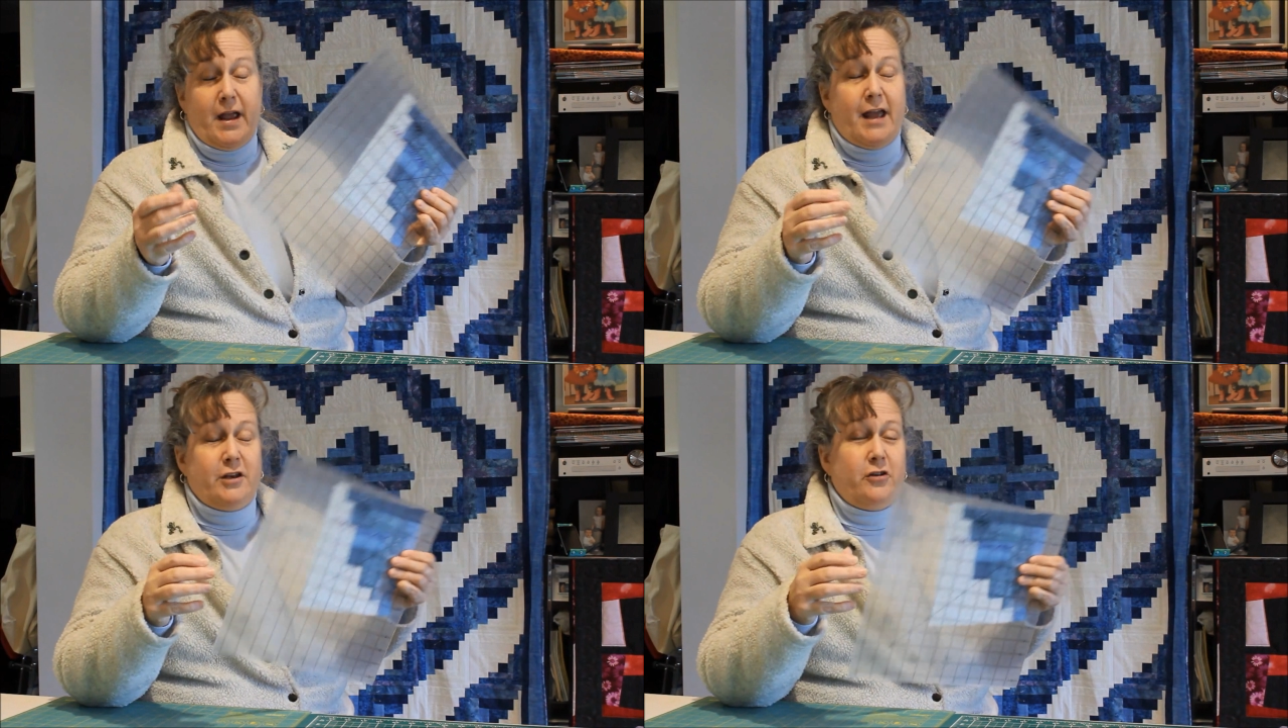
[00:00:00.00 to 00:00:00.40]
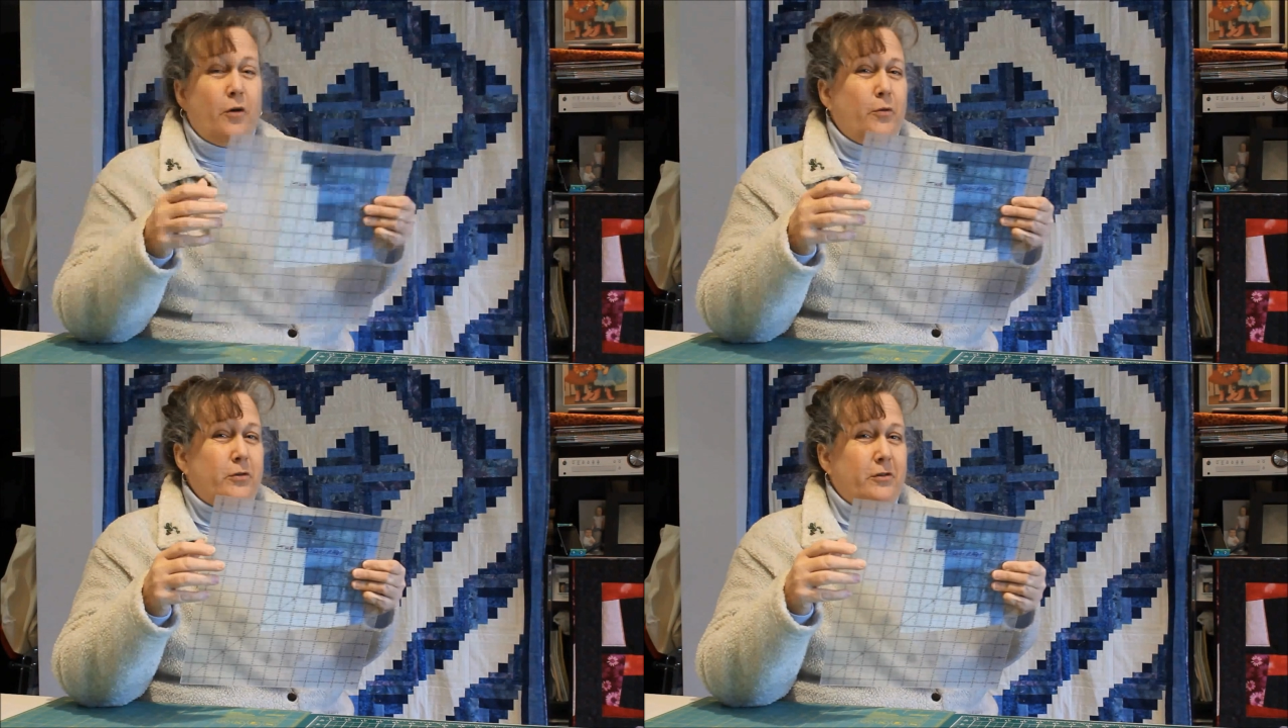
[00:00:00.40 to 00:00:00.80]
And you
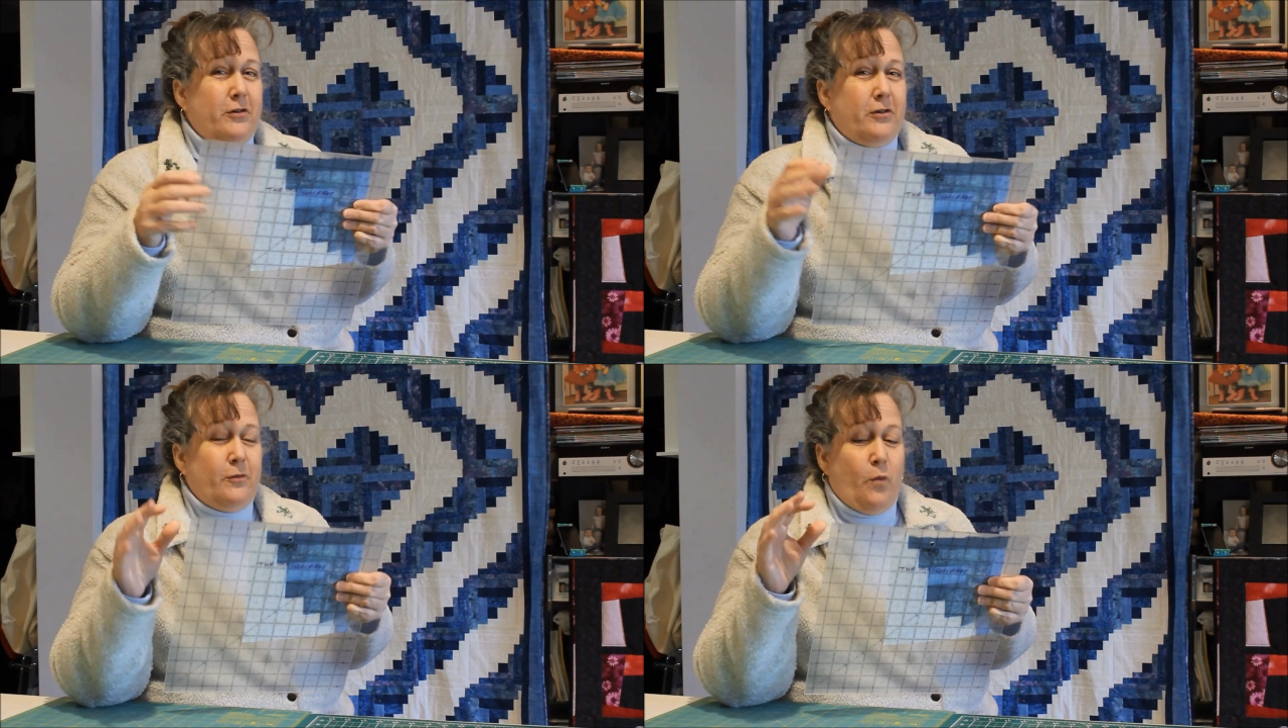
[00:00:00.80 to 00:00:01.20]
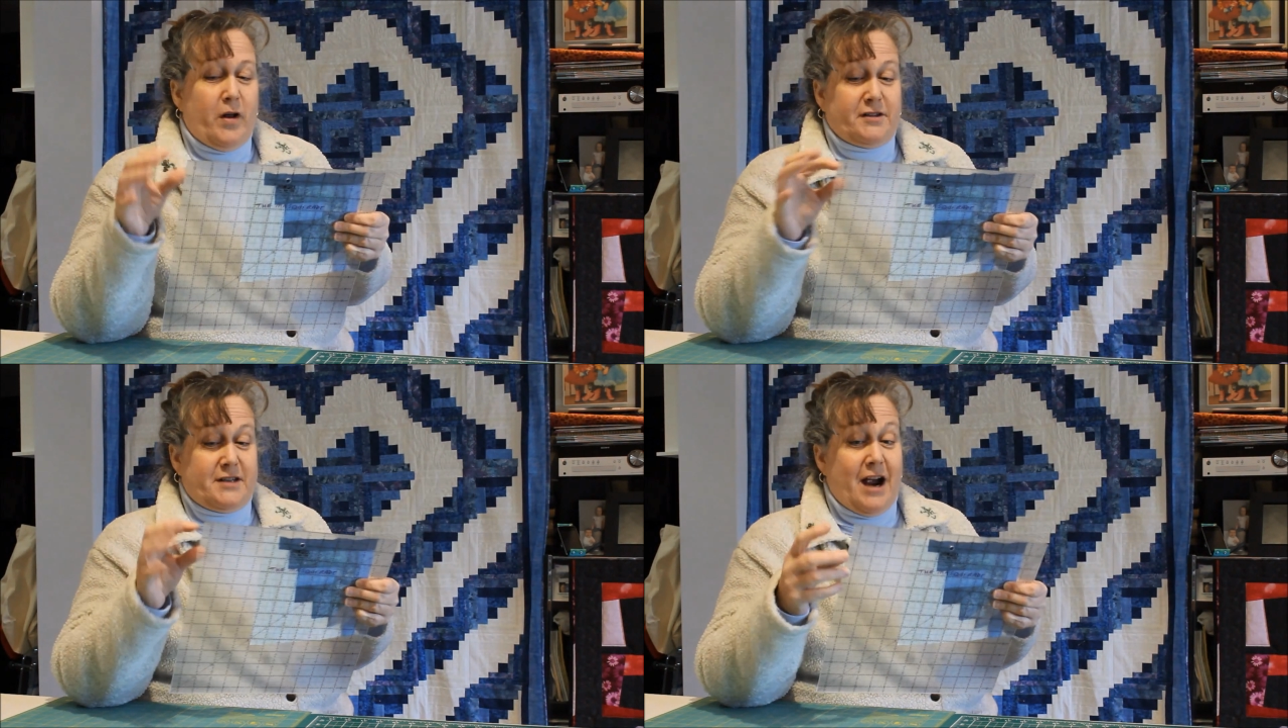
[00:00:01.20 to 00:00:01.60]
don't
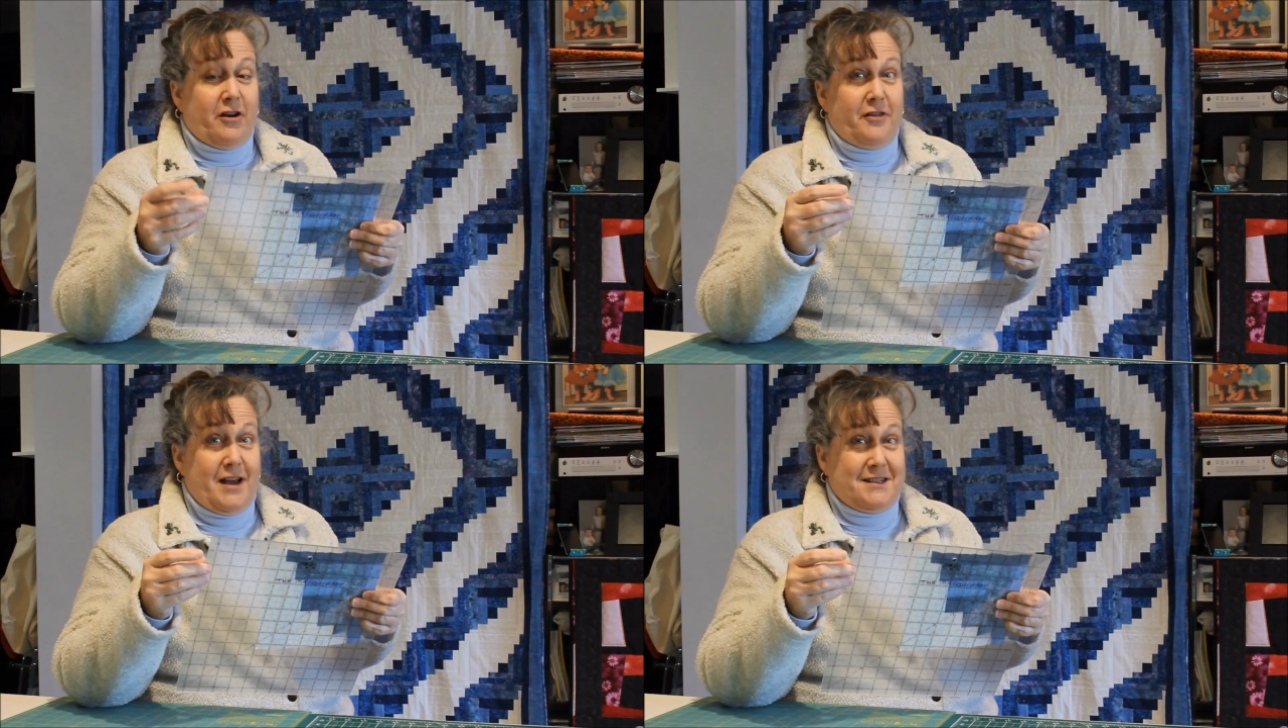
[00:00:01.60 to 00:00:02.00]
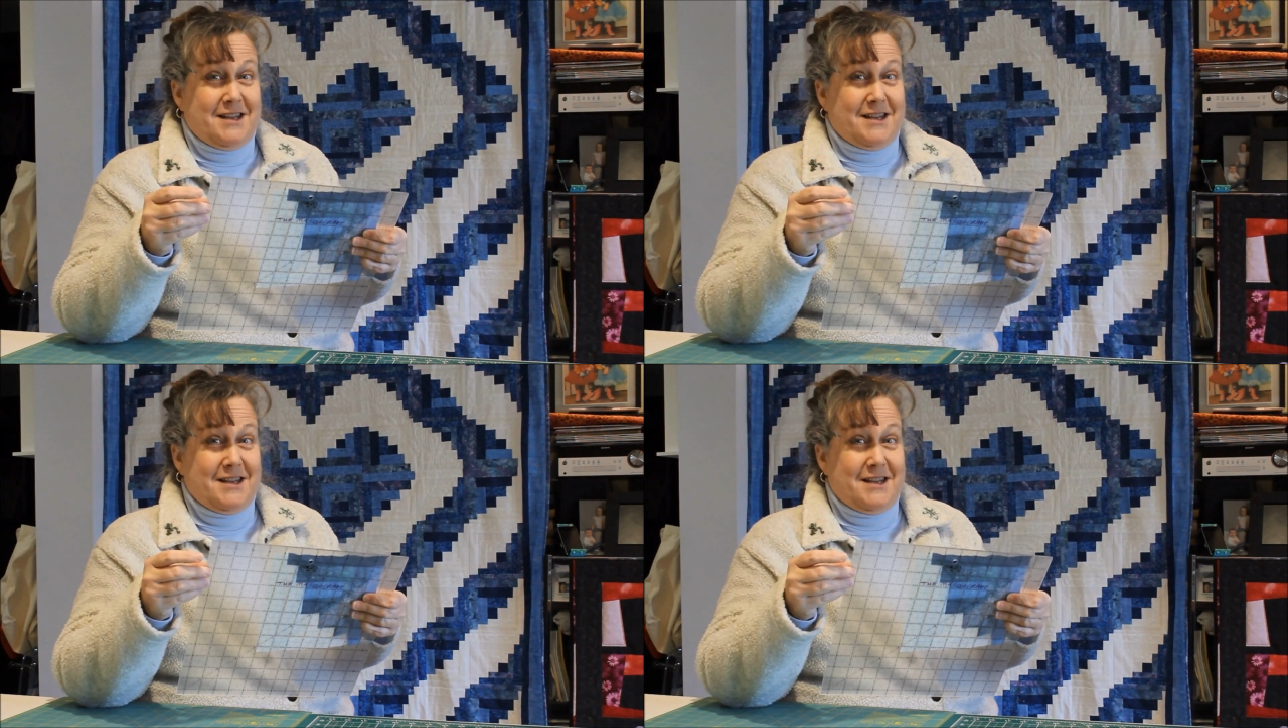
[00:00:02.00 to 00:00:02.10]
want to start on that